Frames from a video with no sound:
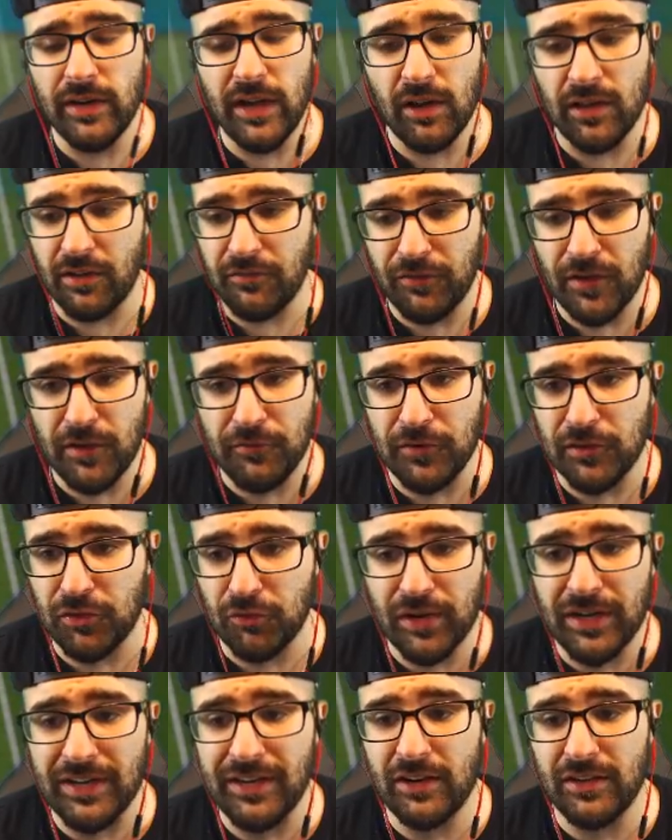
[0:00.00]
nil in FIFA,
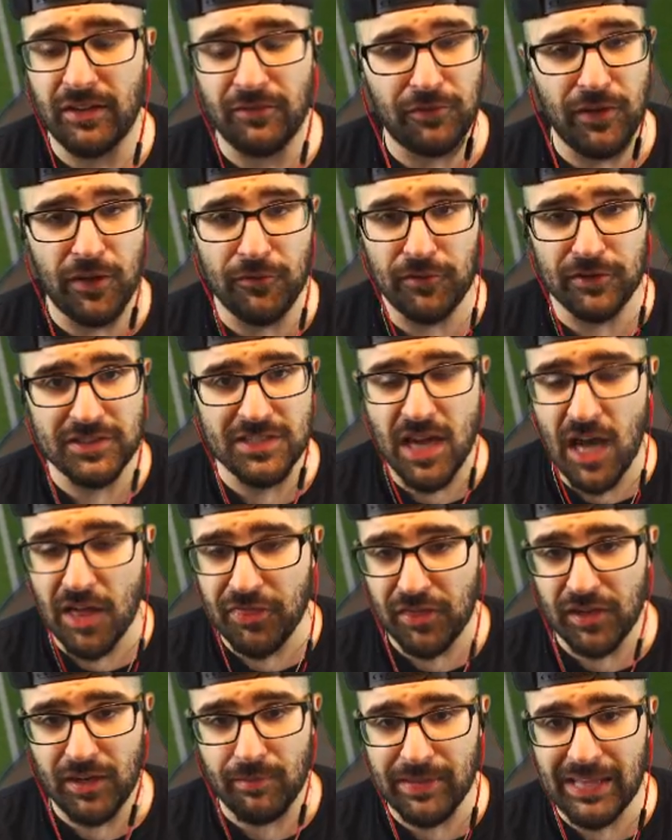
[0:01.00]
three nil in FIFA is
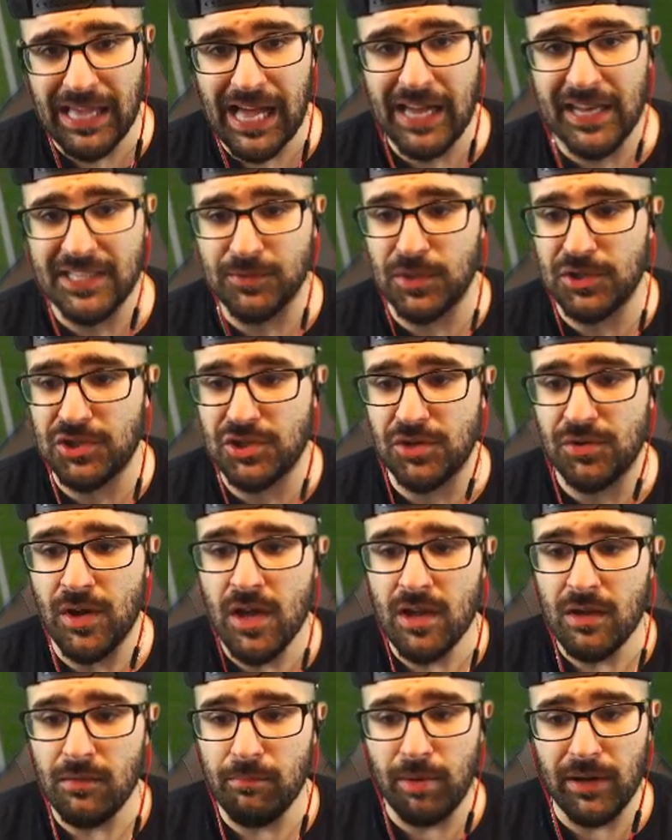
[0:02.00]
nothing, to be honest with you,
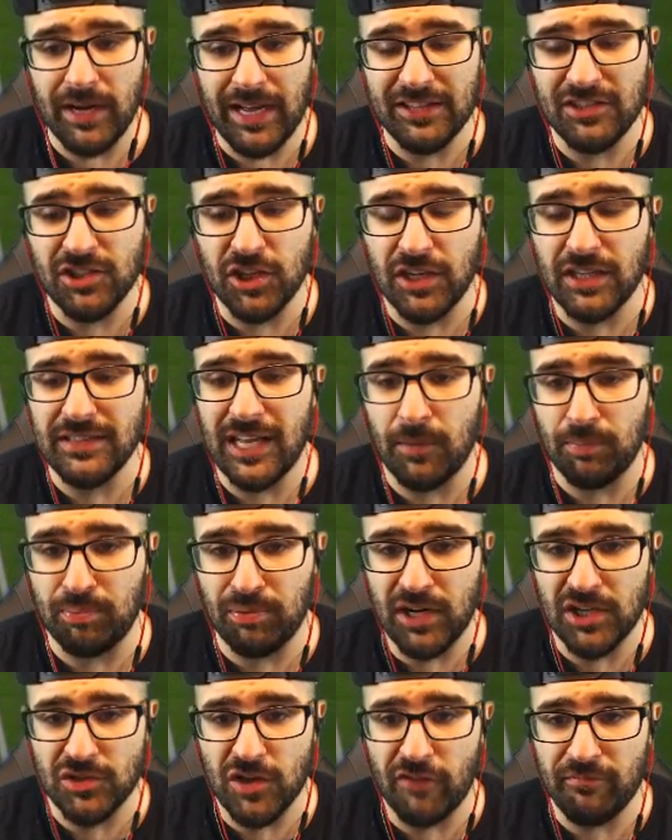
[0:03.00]
but uh, it took a lot of
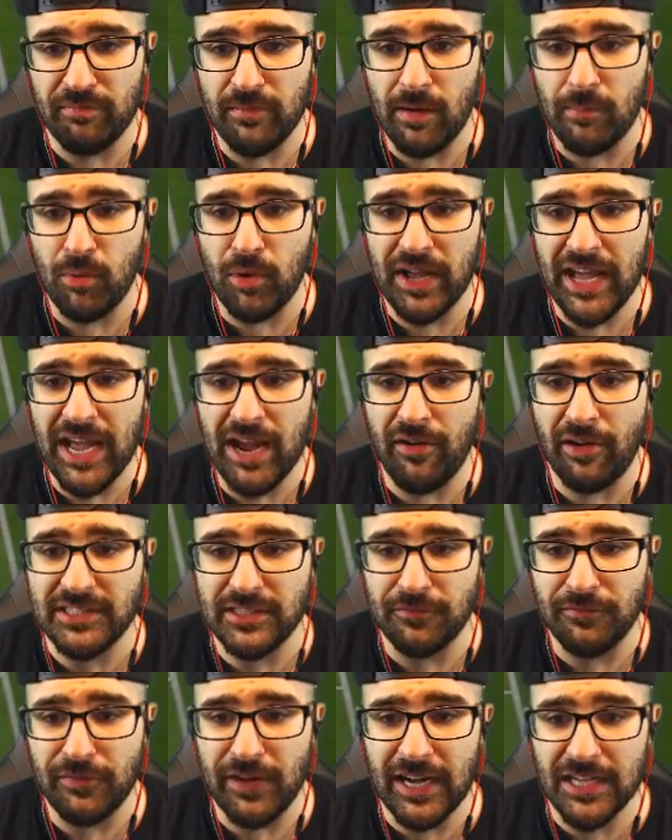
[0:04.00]
pressure off me. My boy
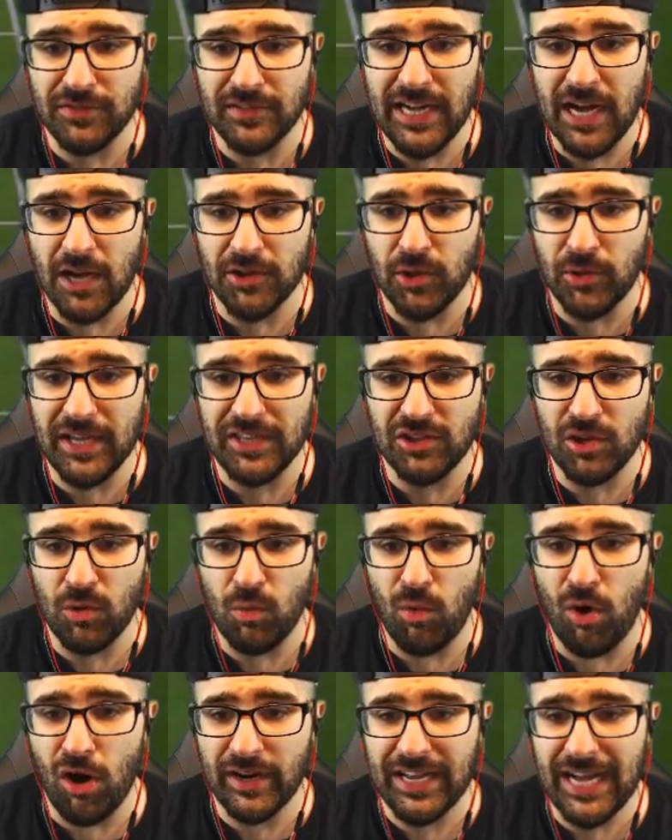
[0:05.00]
Eriksson finds Ronaldo into
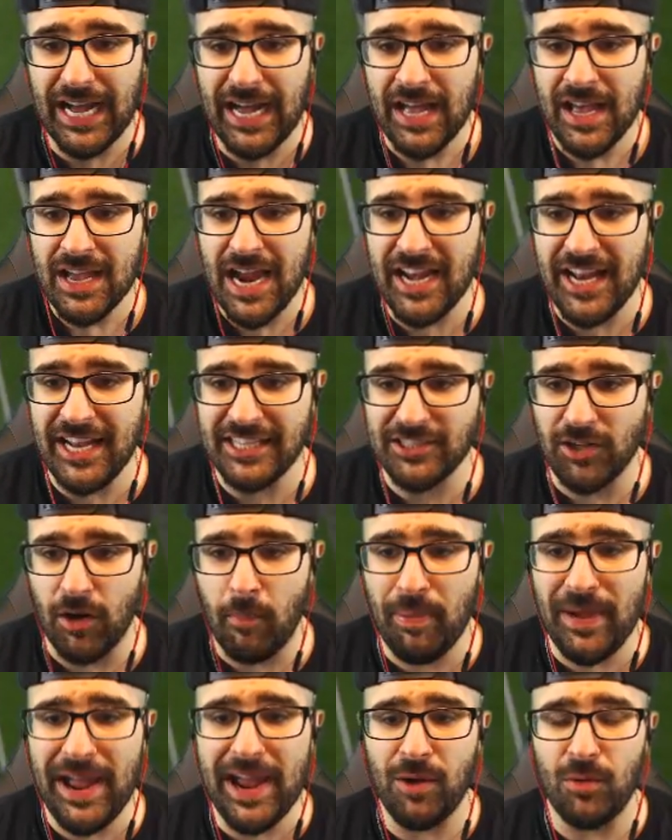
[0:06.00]
Walcott, and he's
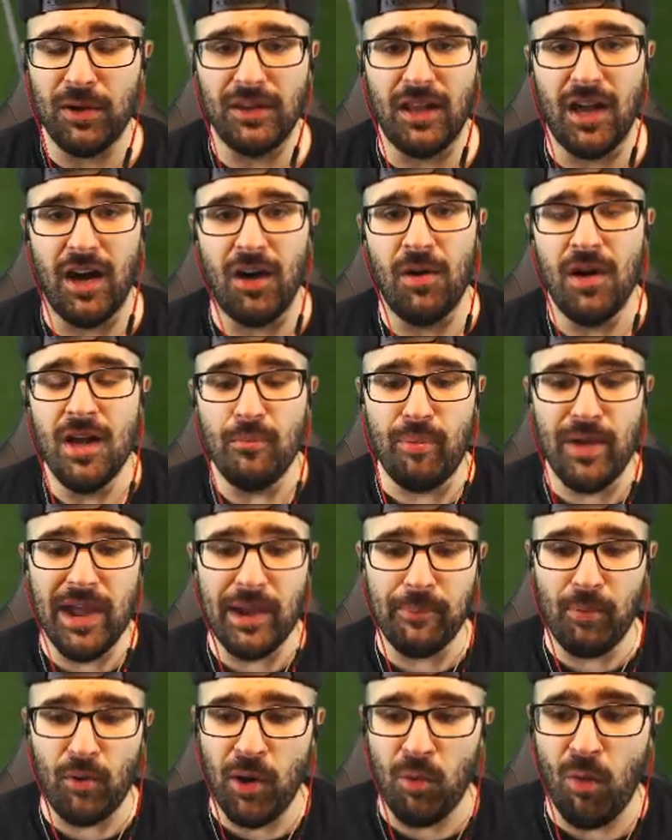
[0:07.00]
going to bang one low.
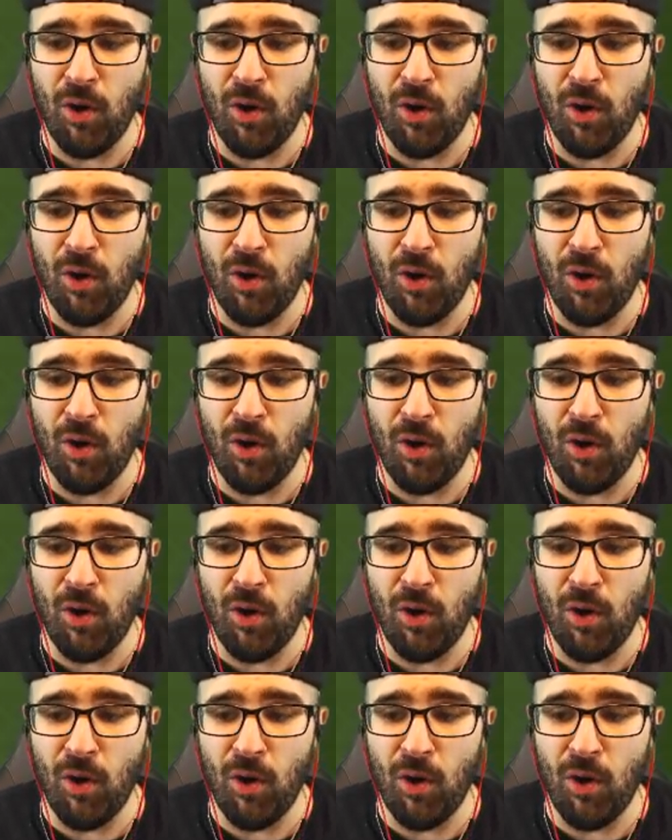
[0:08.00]
Big boy